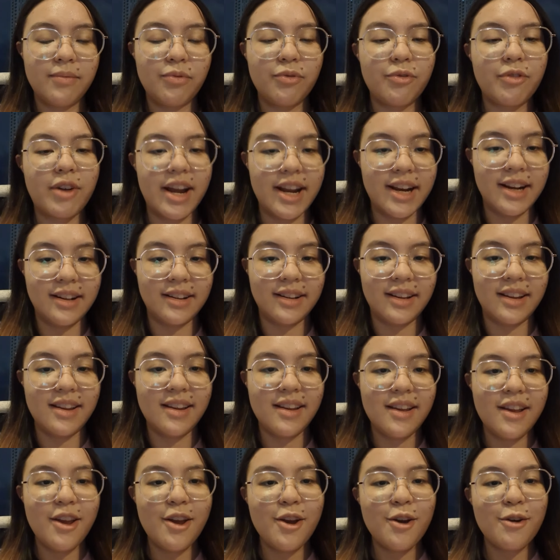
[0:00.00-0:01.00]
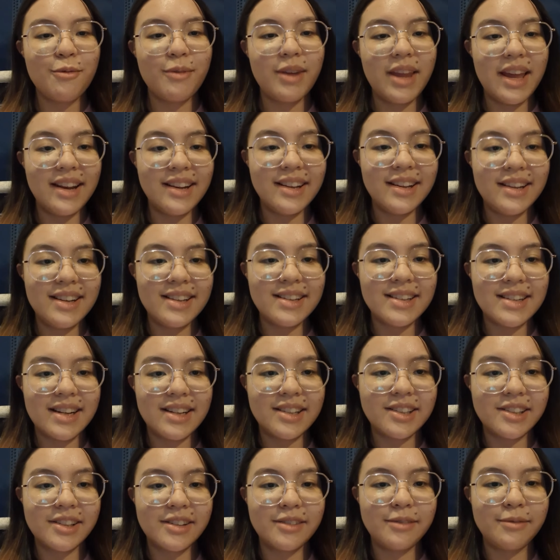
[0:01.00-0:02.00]
Finally, we ended the
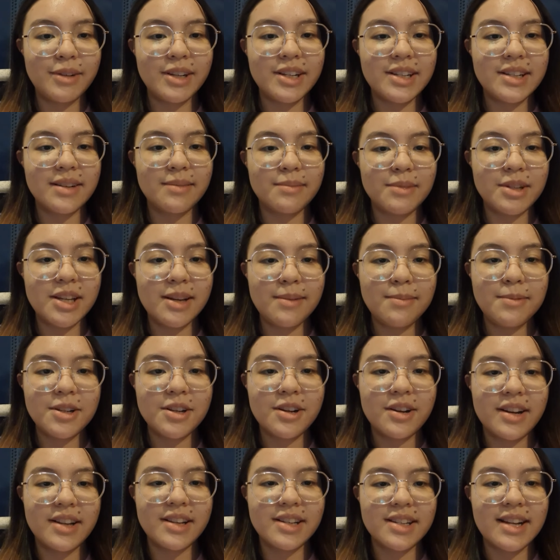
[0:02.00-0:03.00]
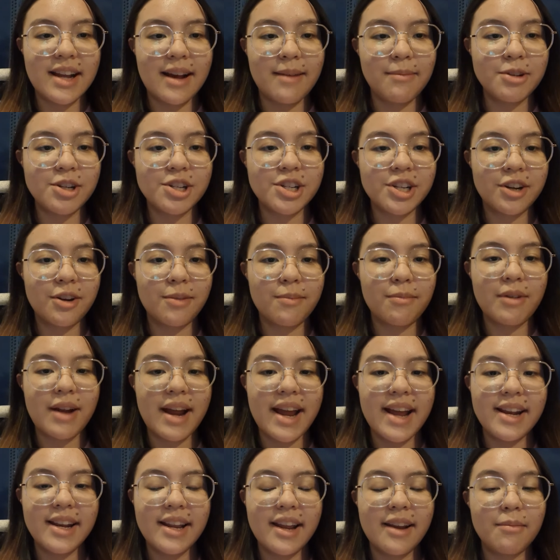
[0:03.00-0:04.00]
session with some tips on establishing your
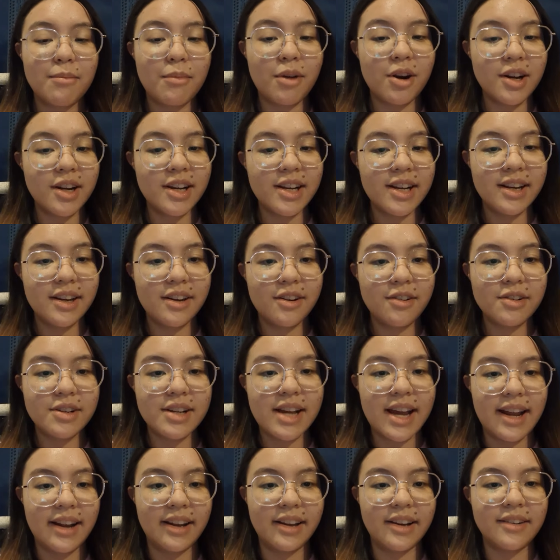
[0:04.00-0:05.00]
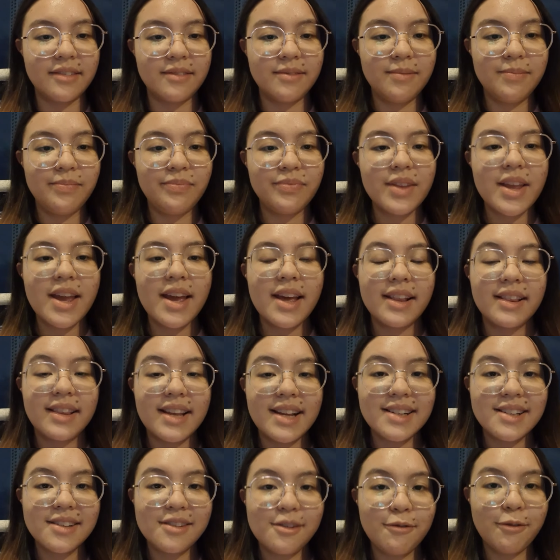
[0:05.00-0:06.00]
brand and marketing your talent.
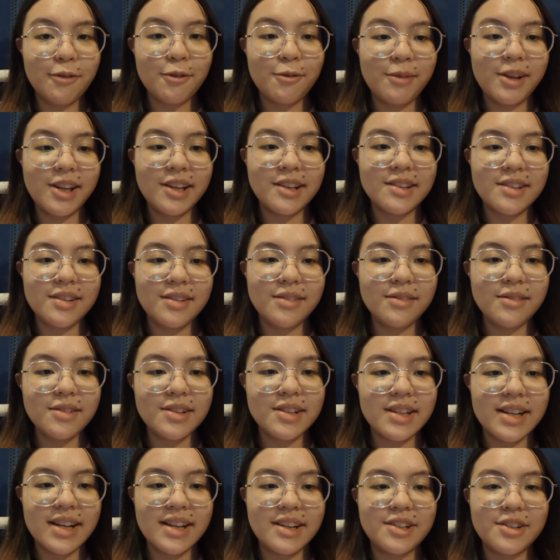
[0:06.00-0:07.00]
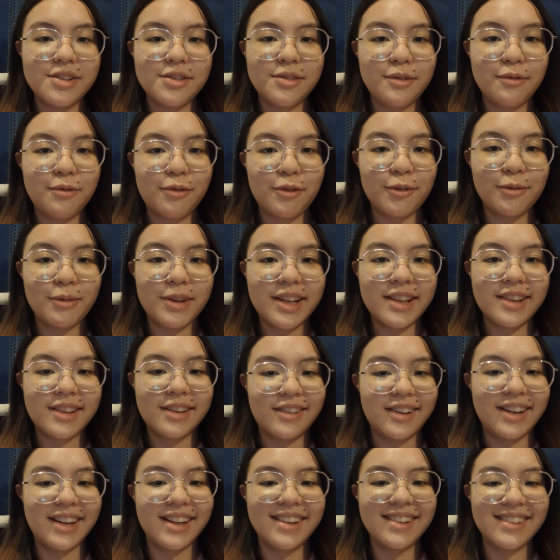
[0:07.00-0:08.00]
That's all for week 2. Stay tuned for
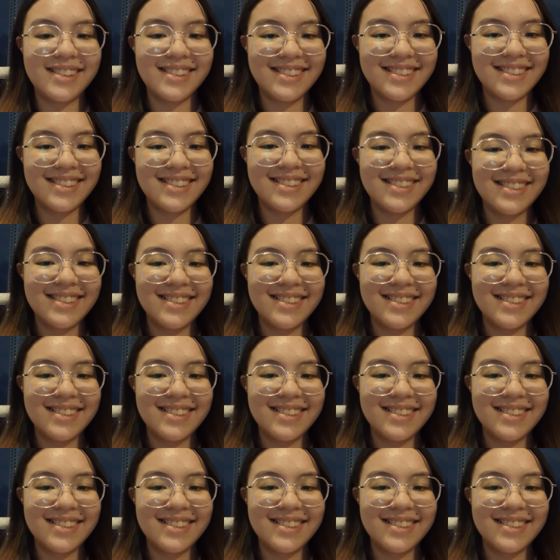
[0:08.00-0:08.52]
week 3.